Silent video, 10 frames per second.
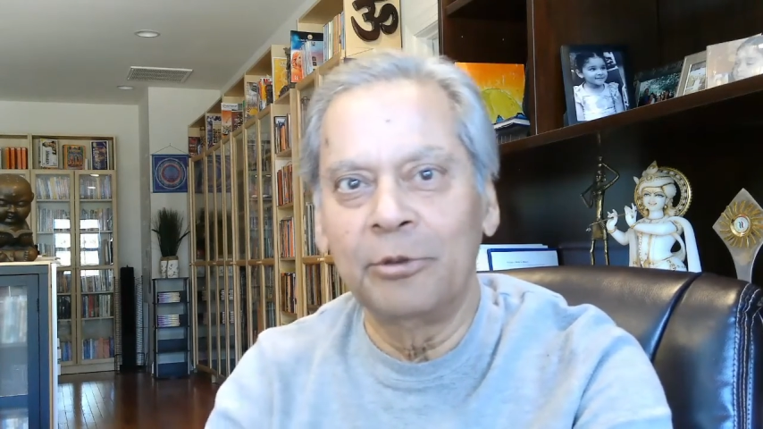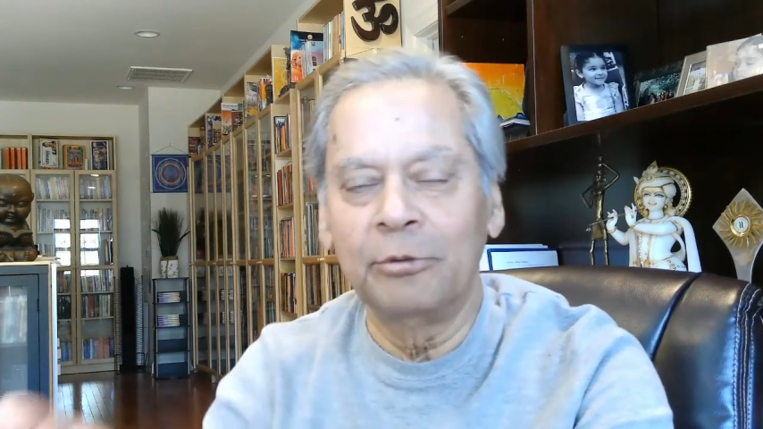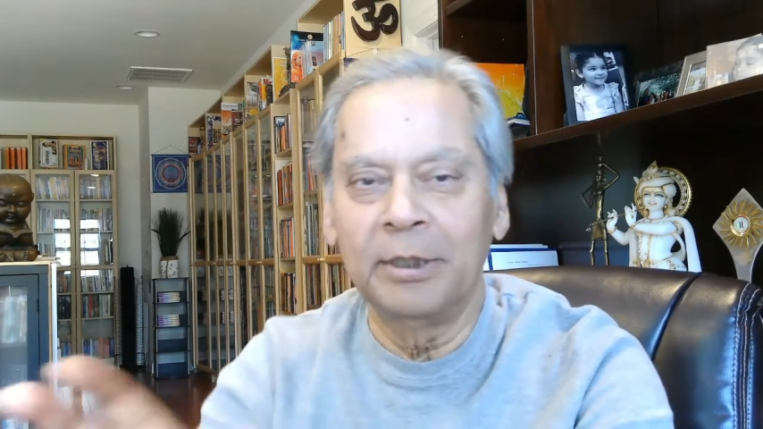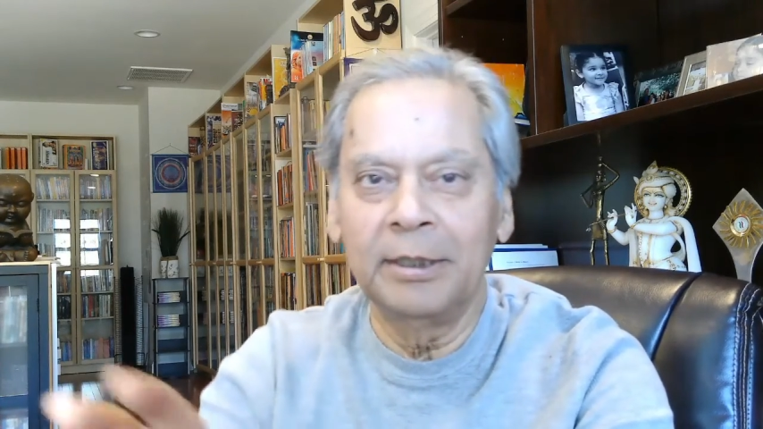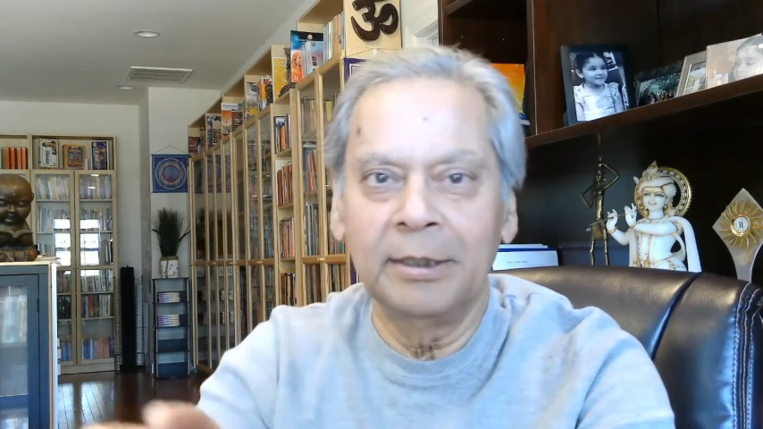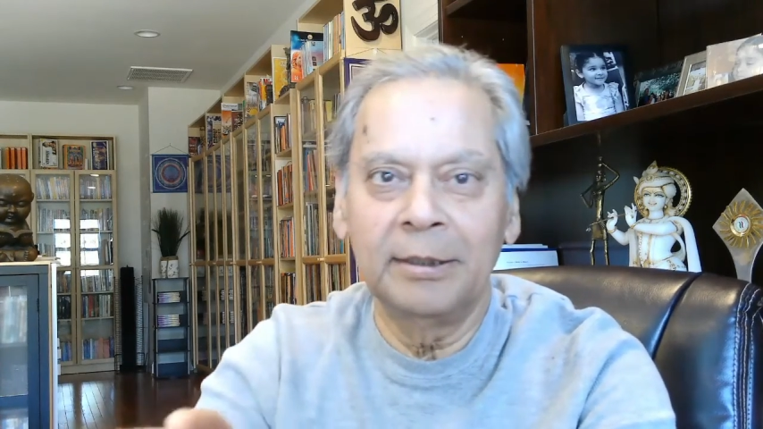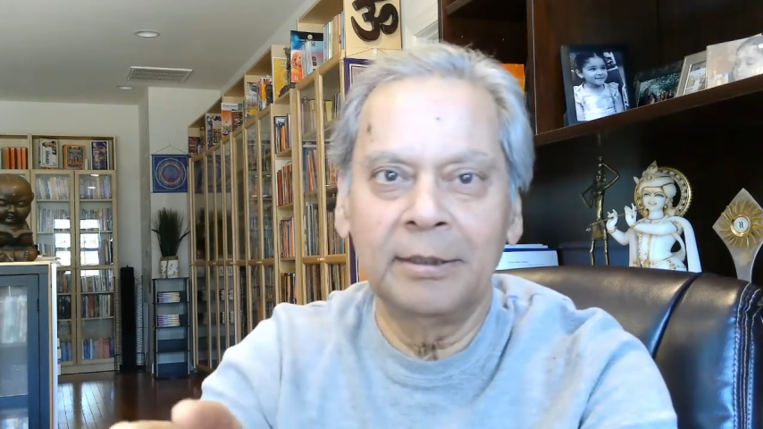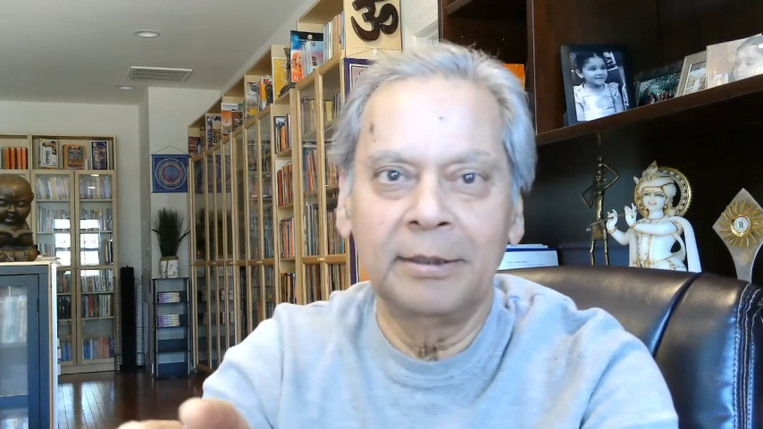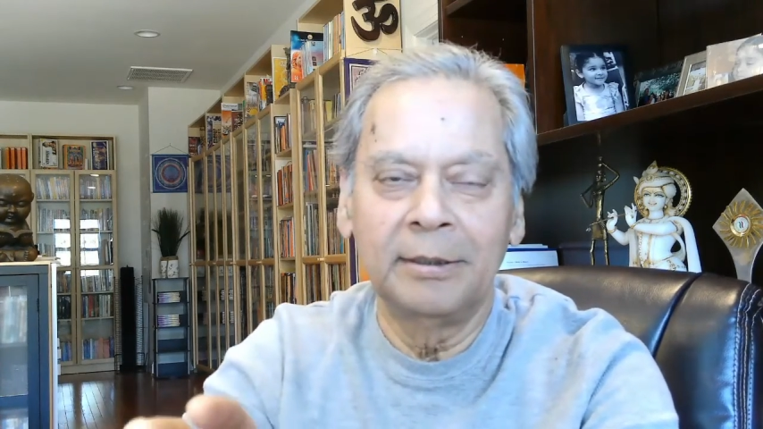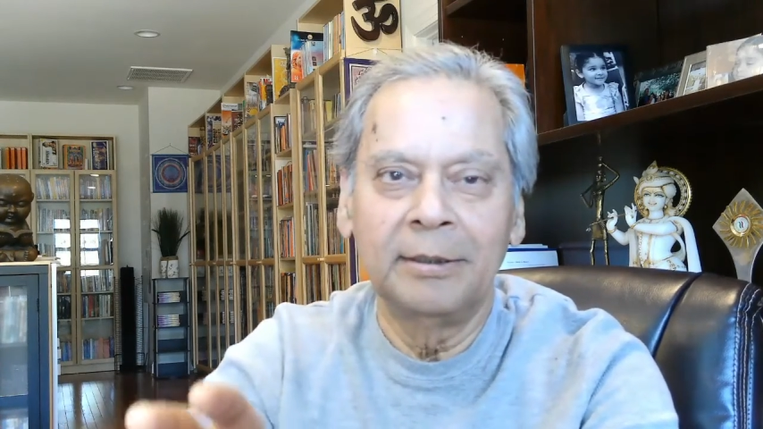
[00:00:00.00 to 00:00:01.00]
to
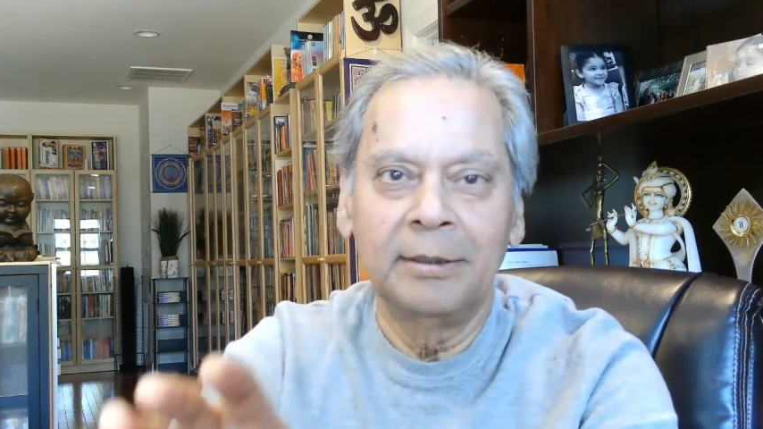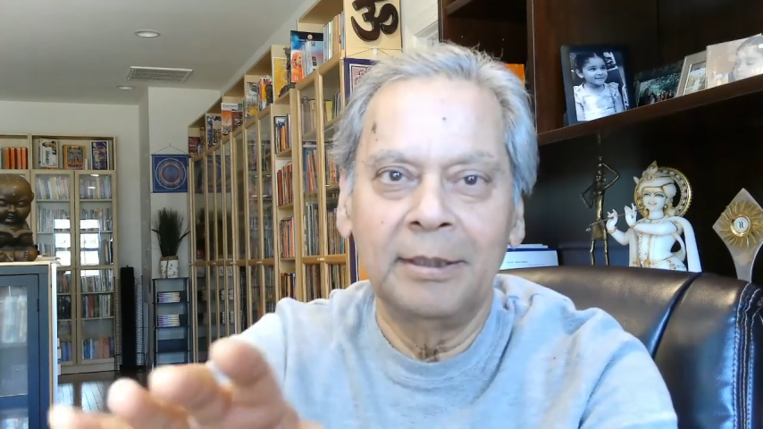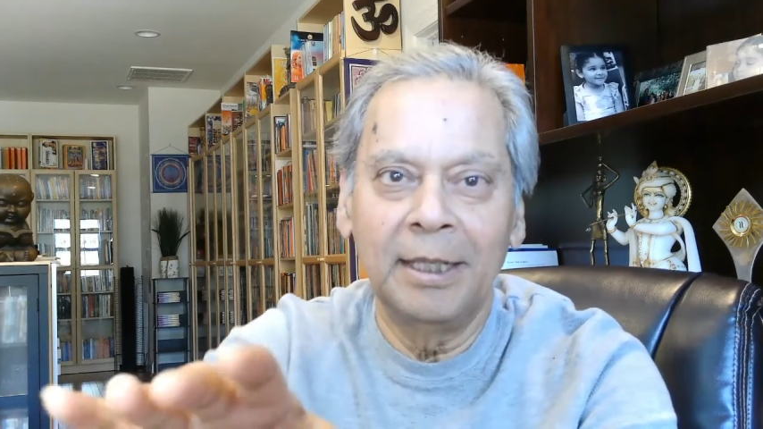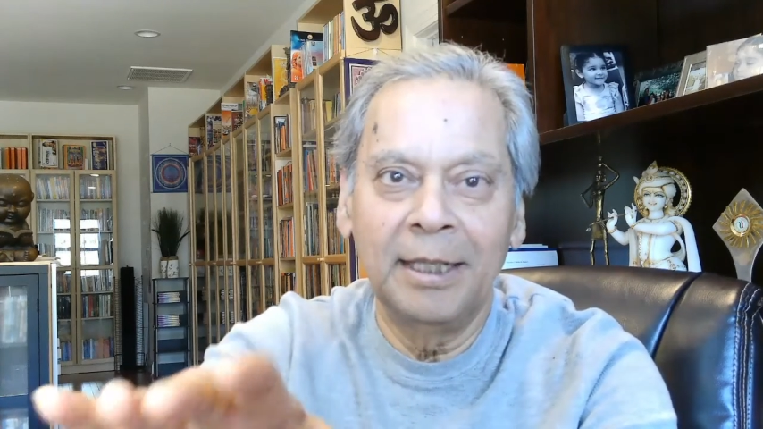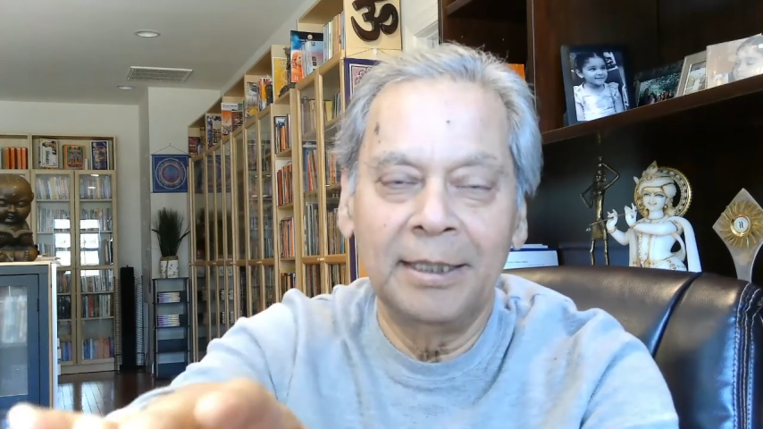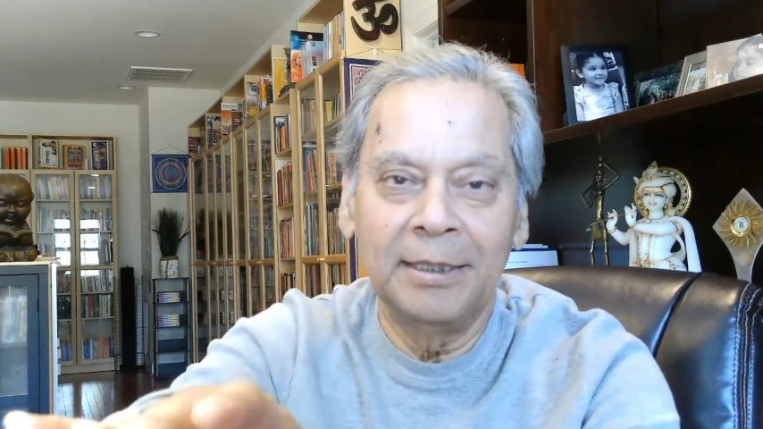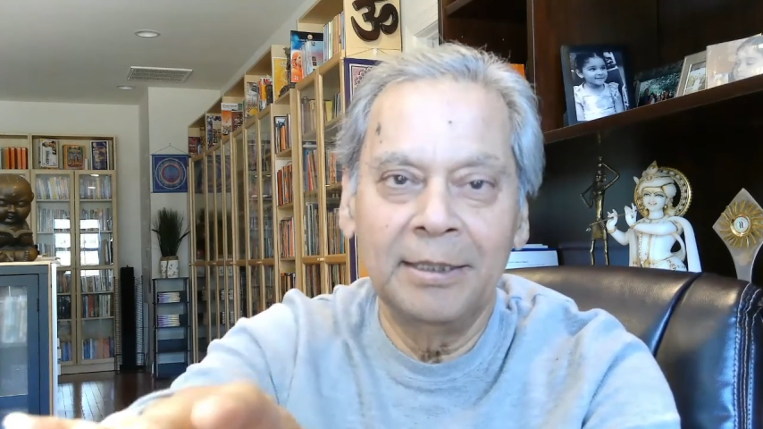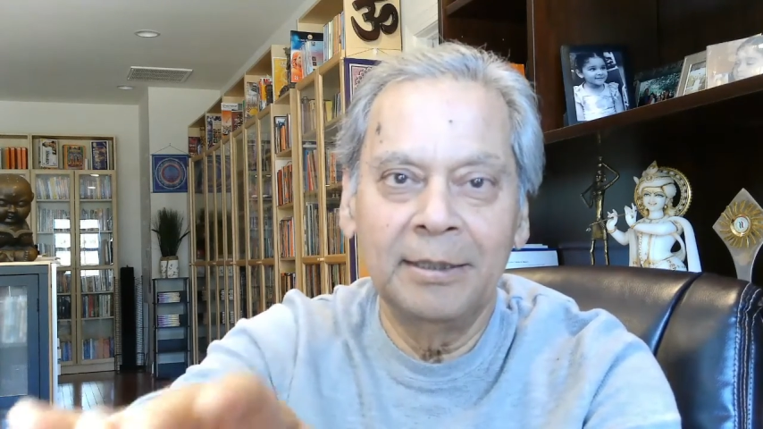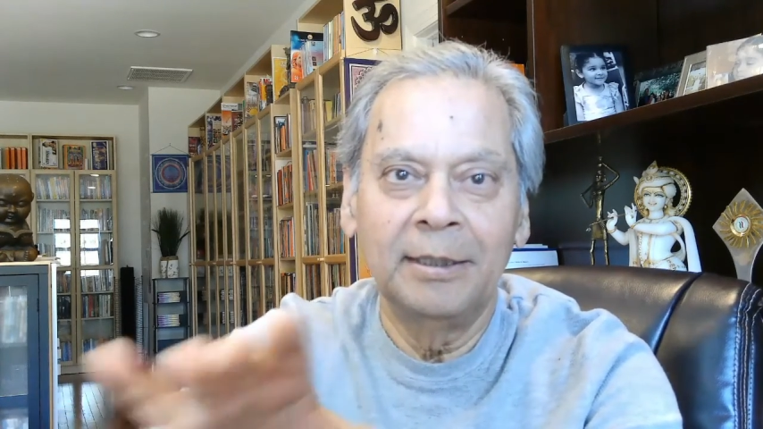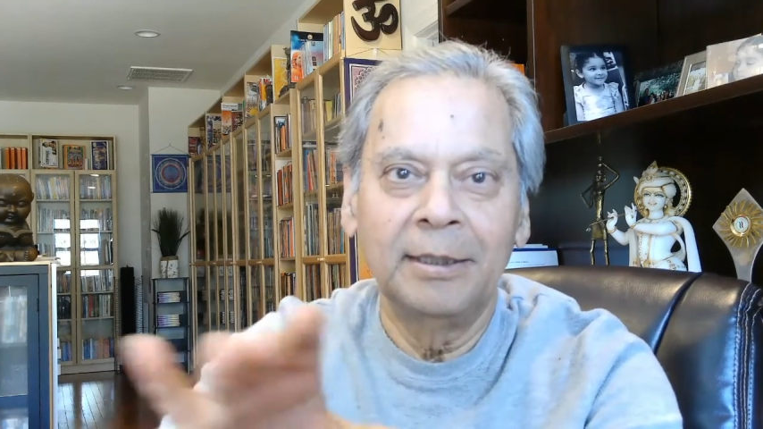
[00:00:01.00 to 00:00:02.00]
earth, land,